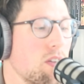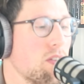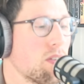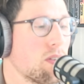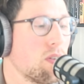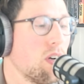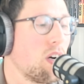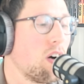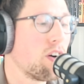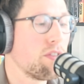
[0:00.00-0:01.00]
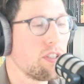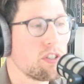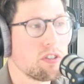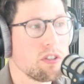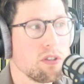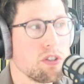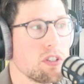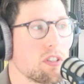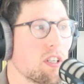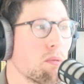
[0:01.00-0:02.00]
So Artificial
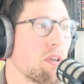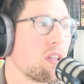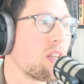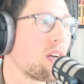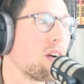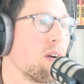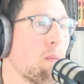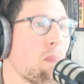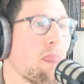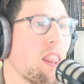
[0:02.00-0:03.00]
Solutions going to be there.